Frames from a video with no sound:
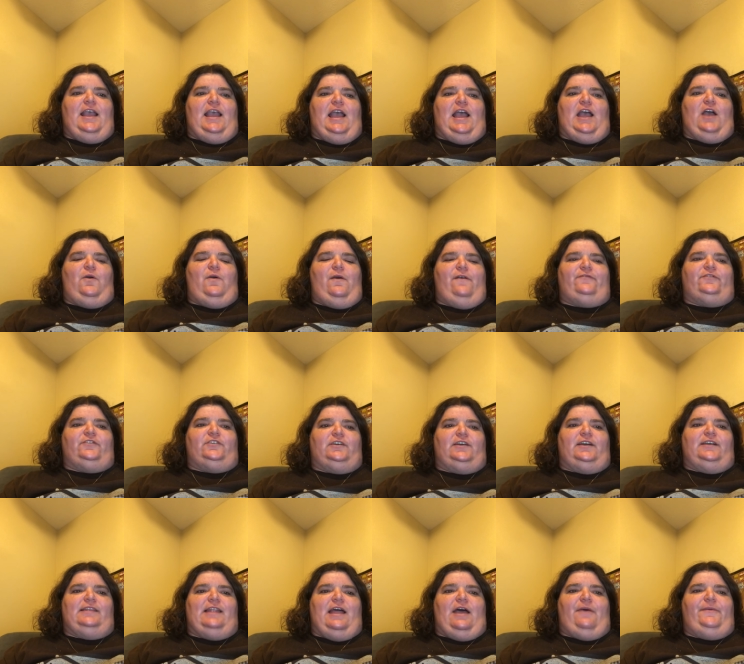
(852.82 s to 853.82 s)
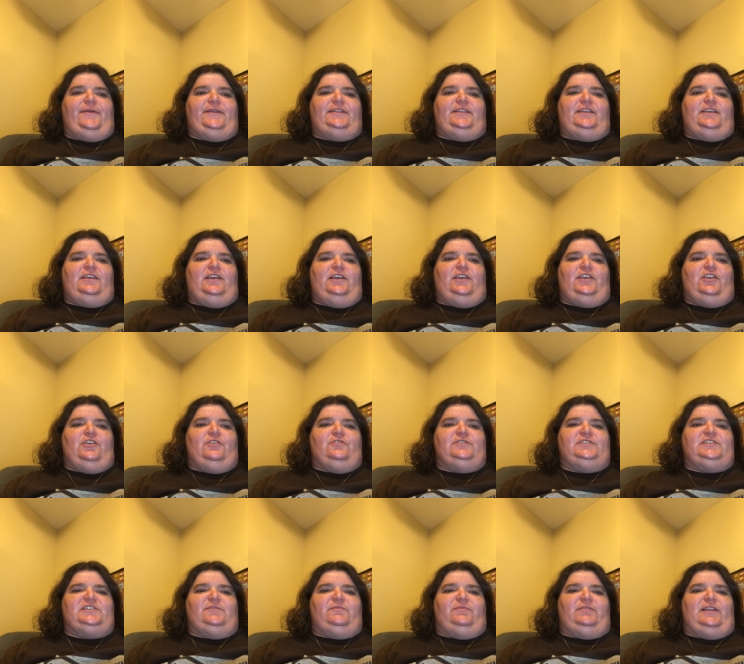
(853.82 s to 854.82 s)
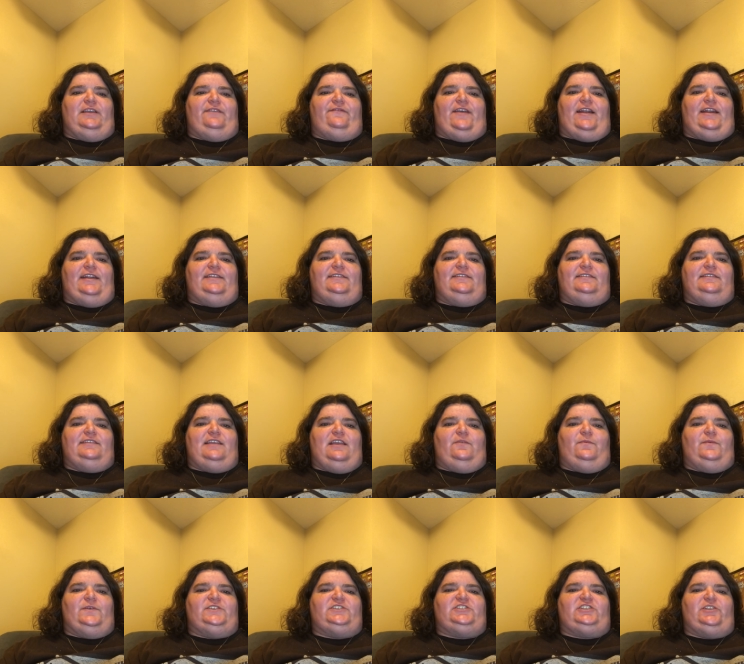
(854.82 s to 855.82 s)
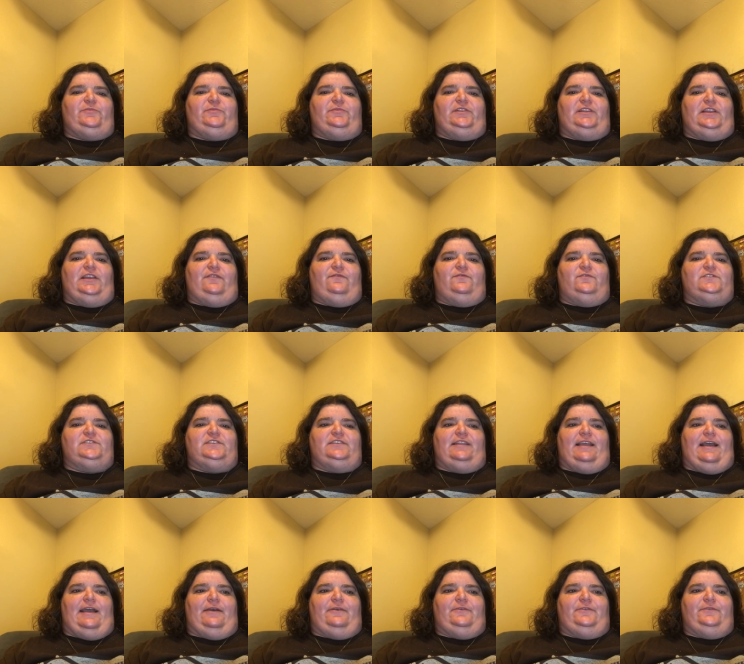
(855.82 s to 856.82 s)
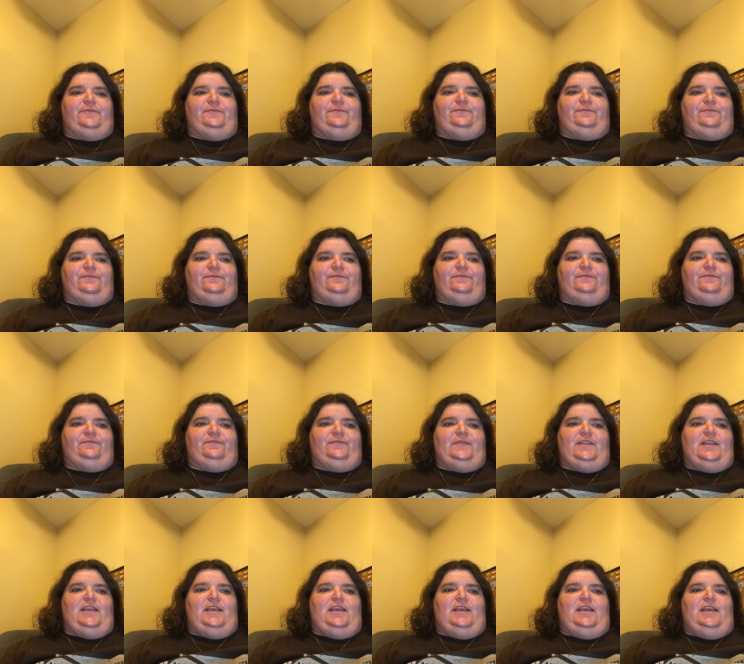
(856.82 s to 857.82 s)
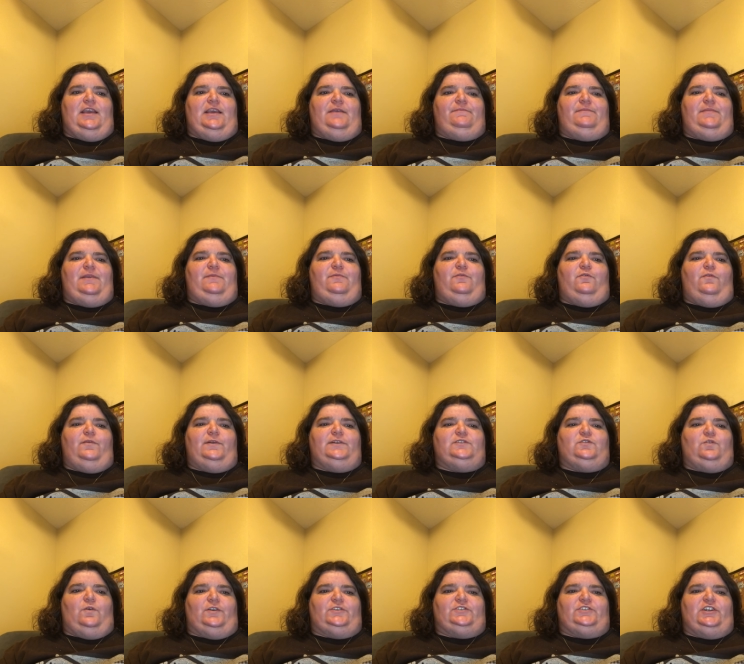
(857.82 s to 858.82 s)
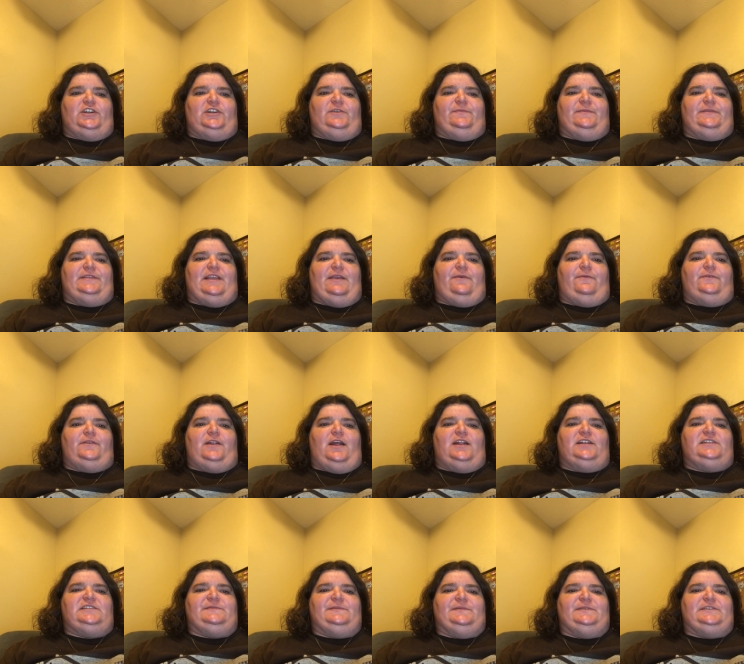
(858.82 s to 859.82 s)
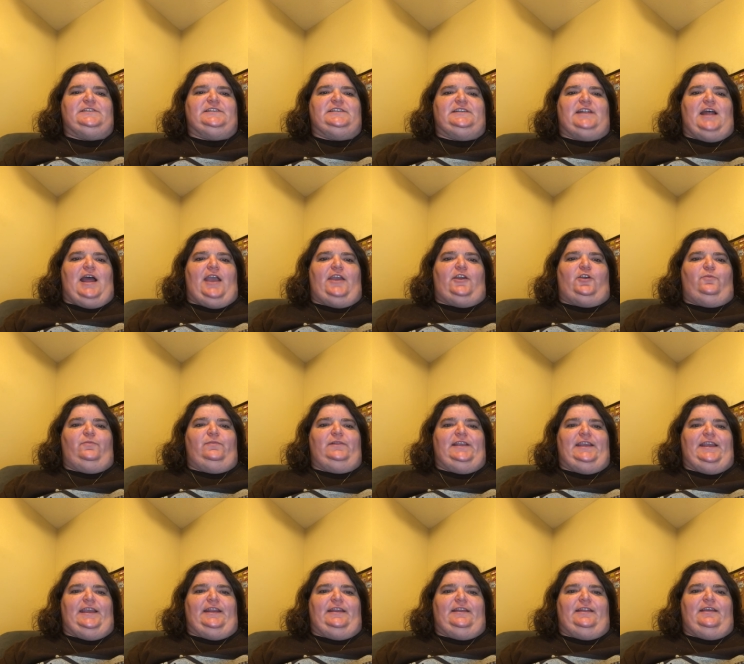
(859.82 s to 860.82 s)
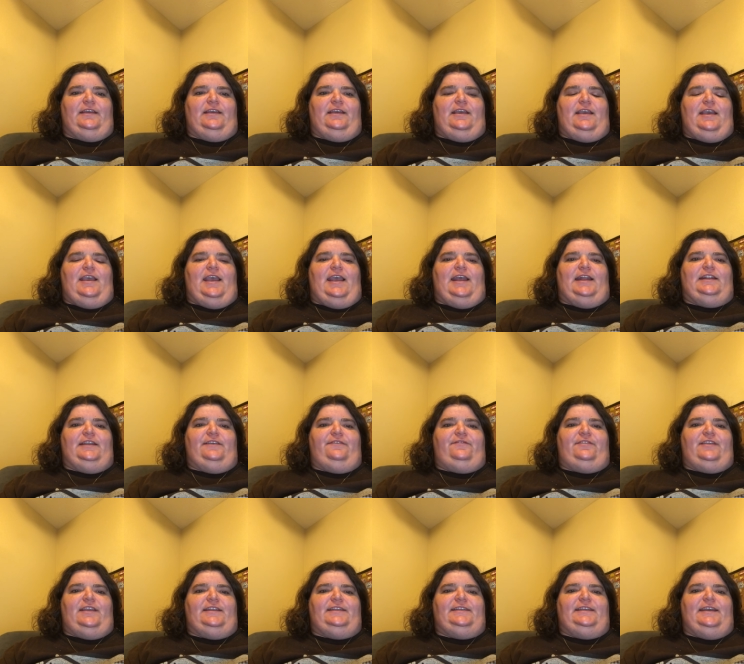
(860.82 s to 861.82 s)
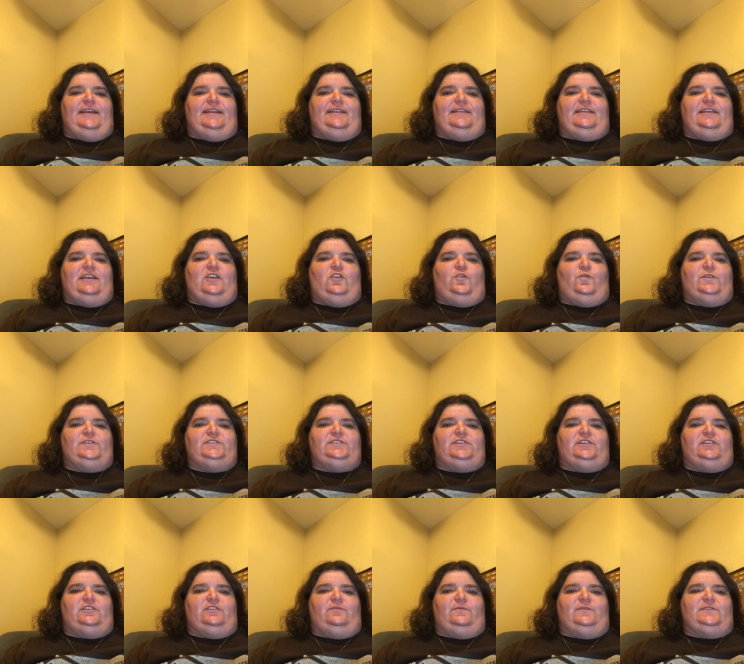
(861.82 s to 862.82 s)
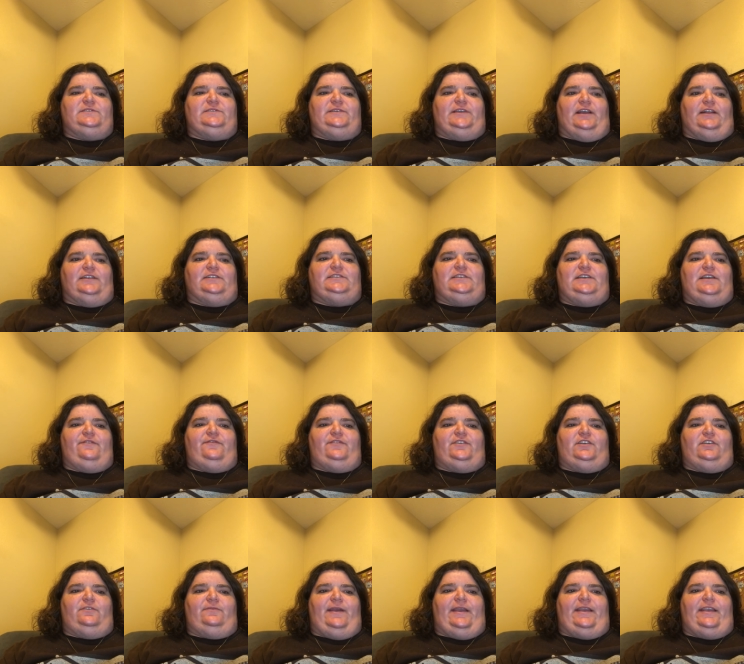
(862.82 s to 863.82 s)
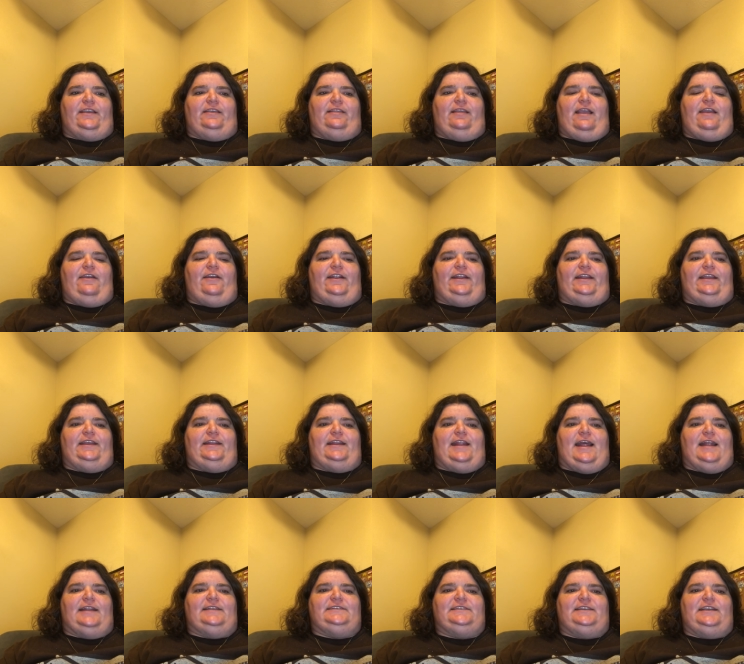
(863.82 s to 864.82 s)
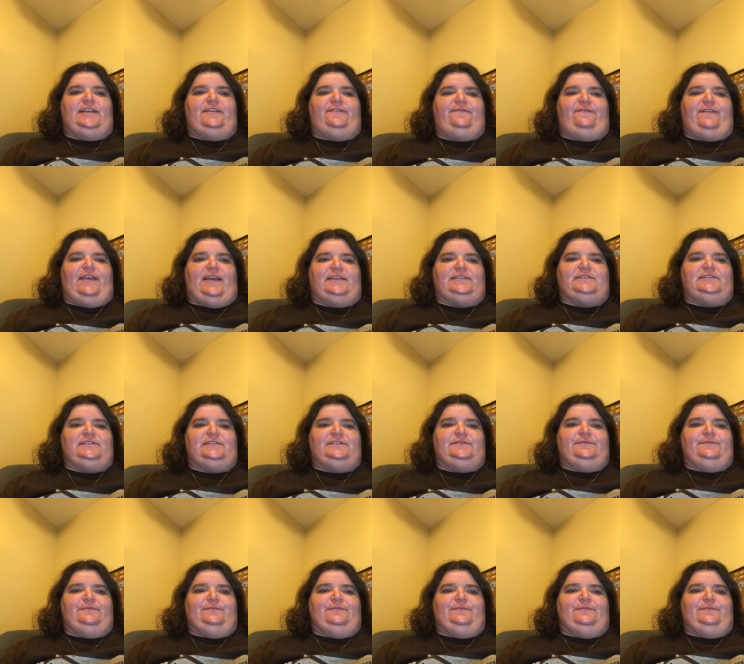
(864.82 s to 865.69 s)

However, allowing the accused to believe anything they wished to believe was allowed. People were tortured, but they were not supposed to die or bleed, and if they did, the inquisitor was guilty of an irregularity and had to confess.